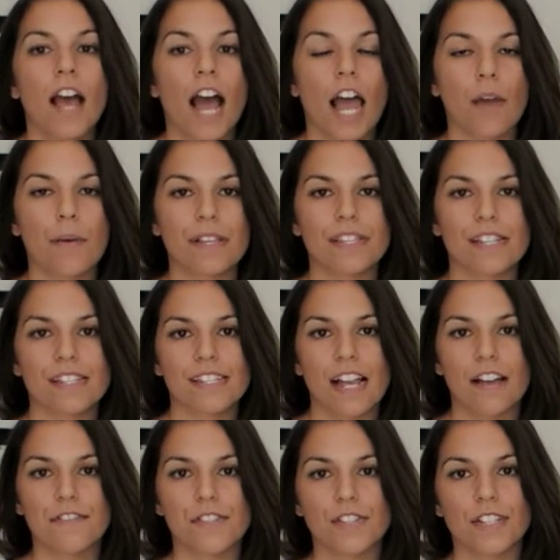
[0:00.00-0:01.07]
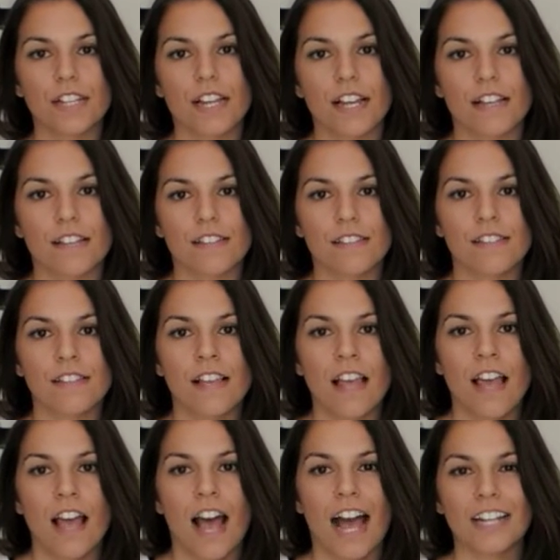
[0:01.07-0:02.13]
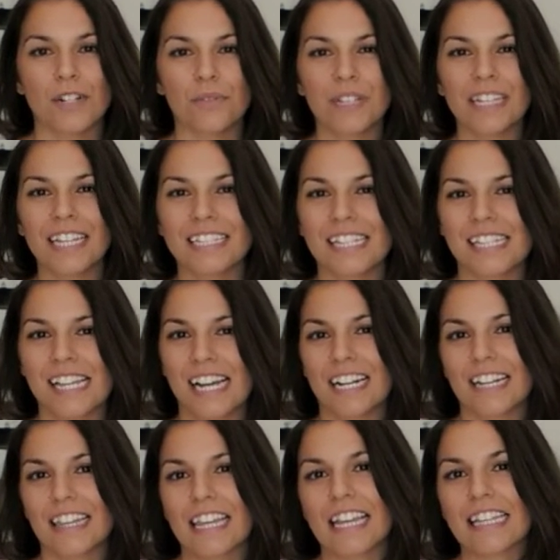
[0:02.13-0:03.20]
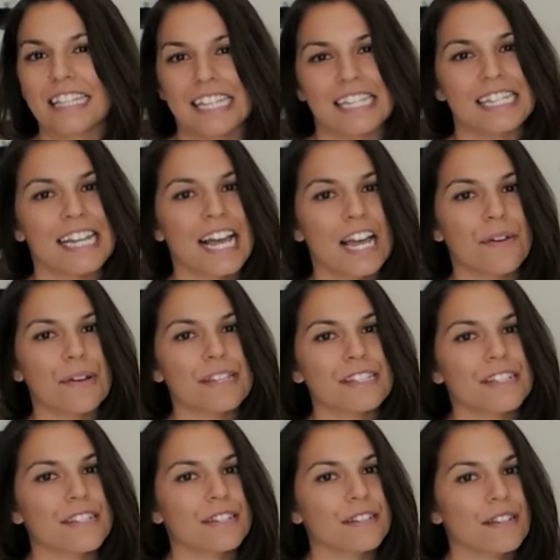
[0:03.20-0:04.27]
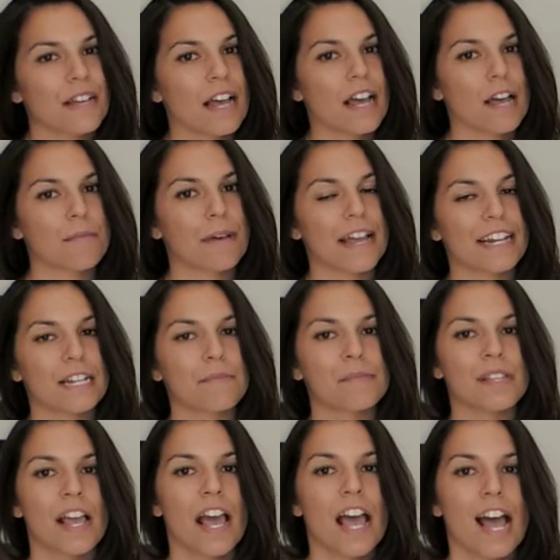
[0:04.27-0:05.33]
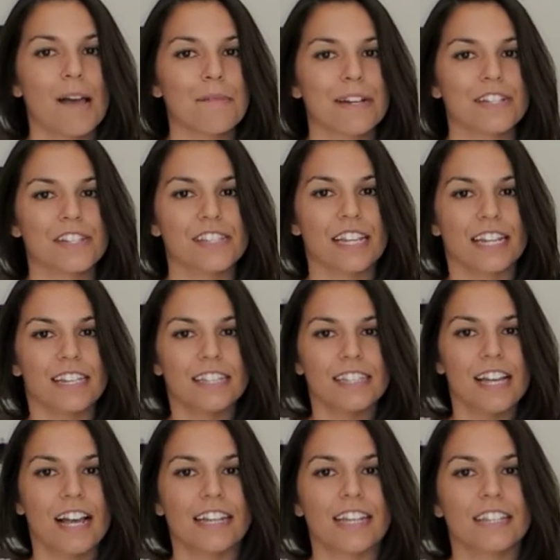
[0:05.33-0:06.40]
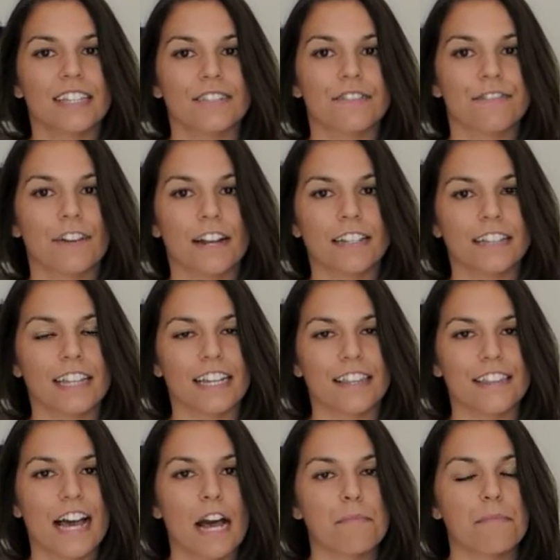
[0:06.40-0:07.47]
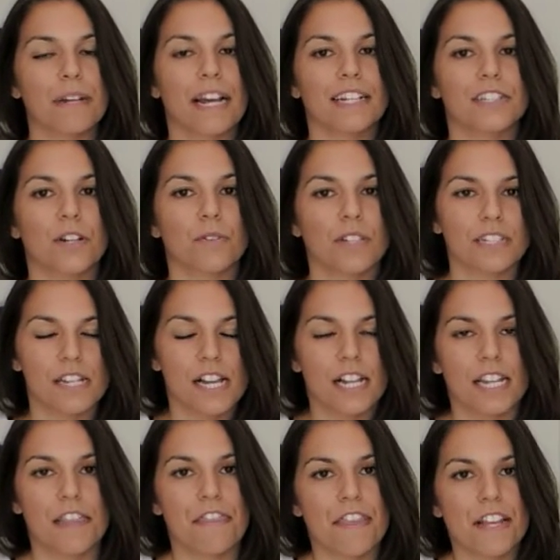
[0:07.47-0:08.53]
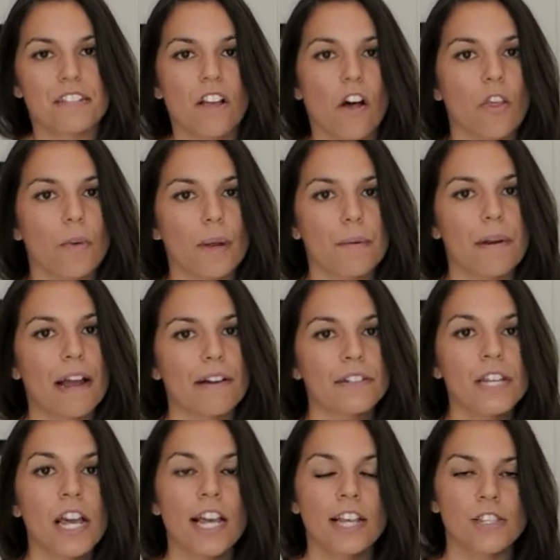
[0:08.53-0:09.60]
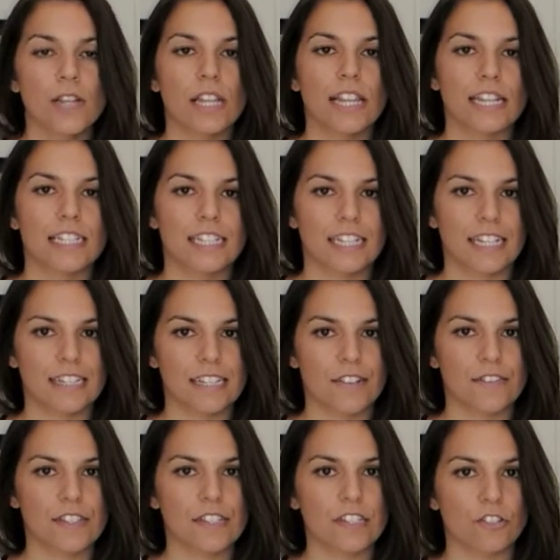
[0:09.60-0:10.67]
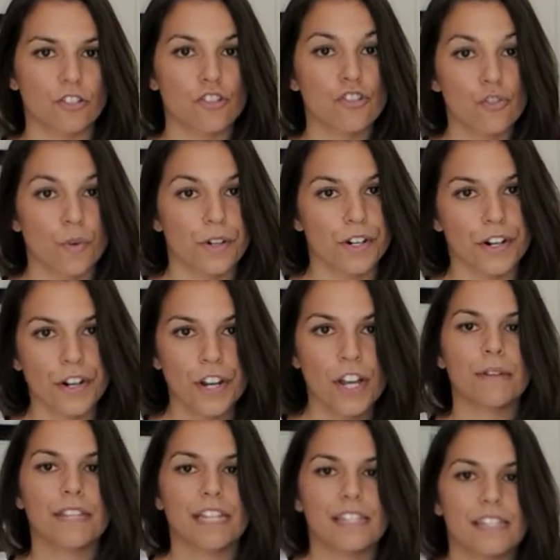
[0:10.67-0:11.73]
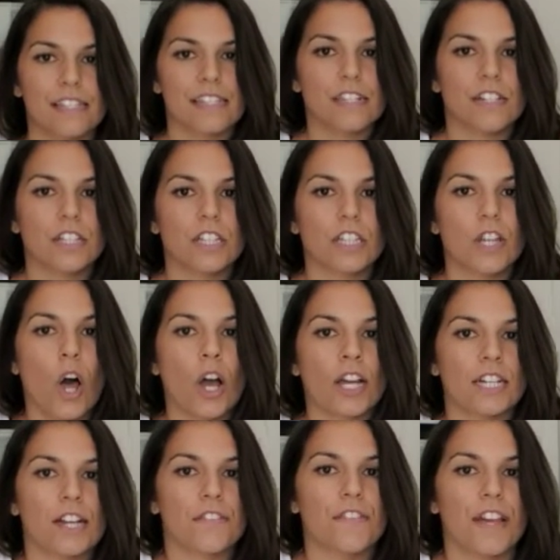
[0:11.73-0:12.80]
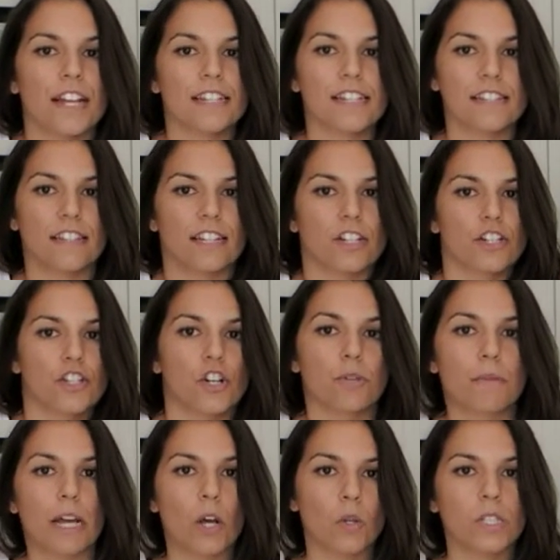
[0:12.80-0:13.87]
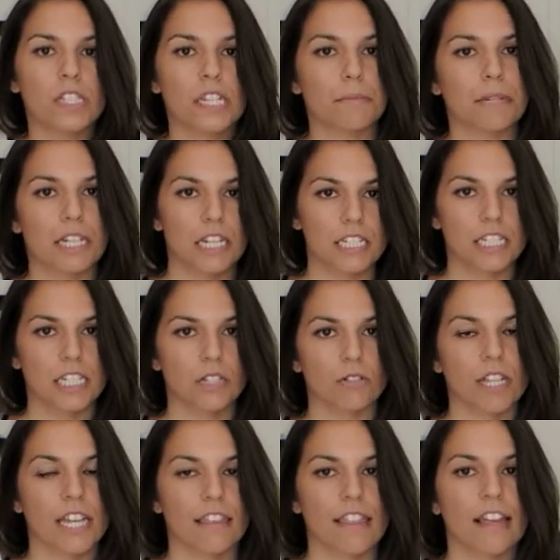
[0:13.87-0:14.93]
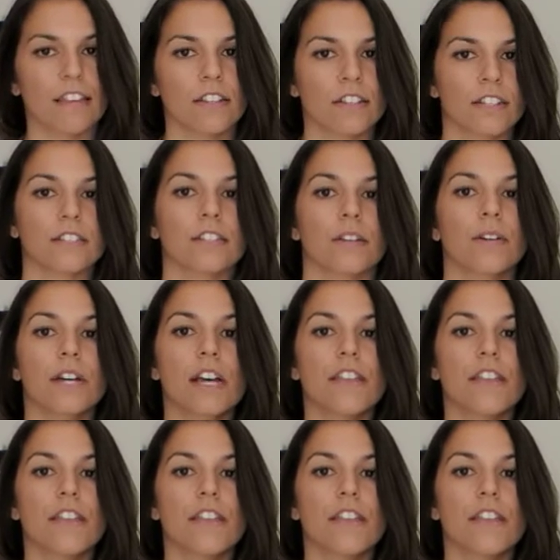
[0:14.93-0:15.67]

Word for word: high-waisted stuffs because I don't really like to tuck things into high-waisted items. I might just like tuck in the front like that, but I don't like to tuck in things all the way around. So I like to get stuff a little shorter, but it's still long enough that it doesn't like show my whole stomach because I don't like that look. So